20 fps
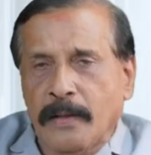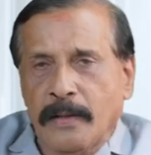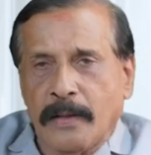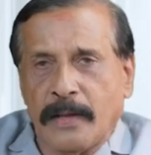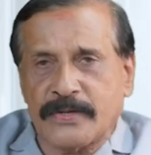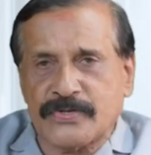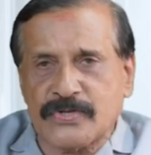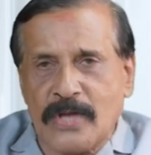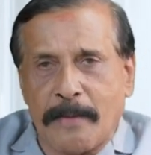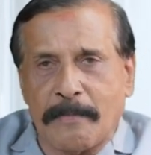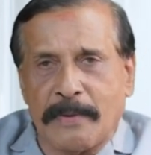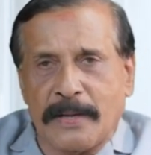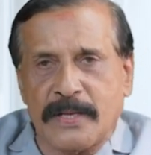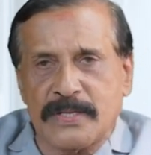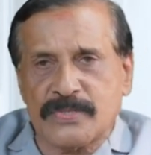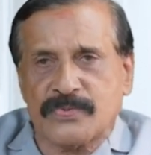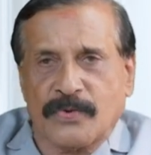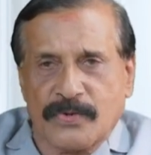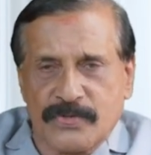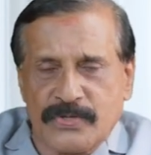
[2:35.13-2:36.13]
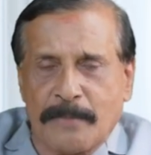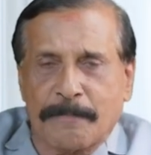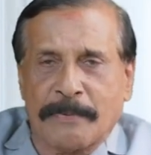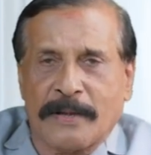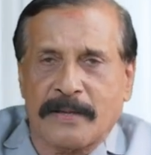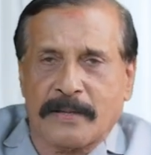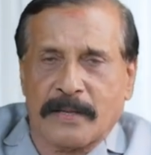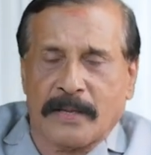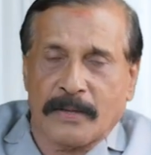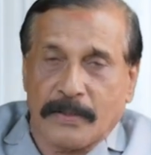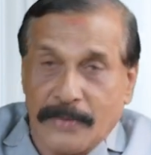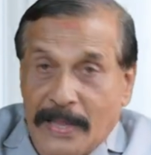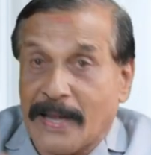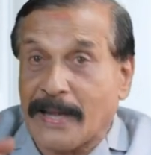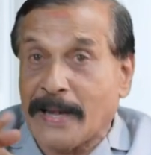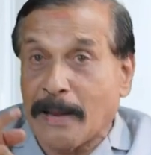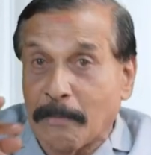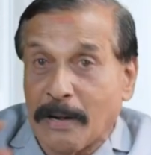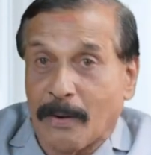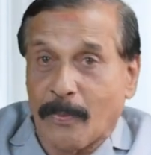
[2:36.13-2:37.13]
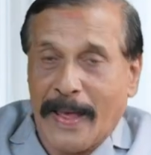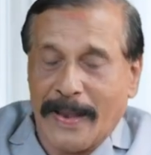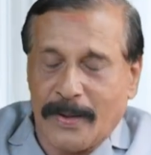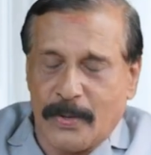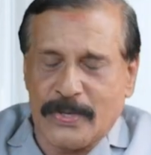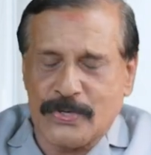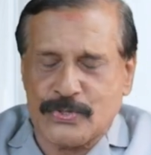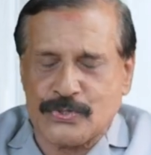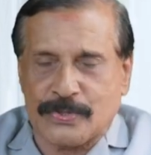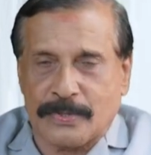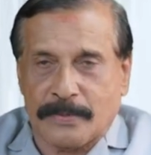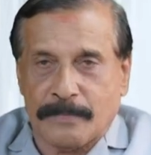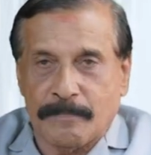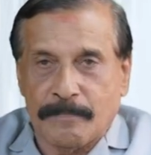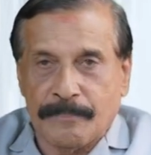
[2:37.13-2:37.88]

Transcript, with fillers: examiners for separate, uh, there are double valuation.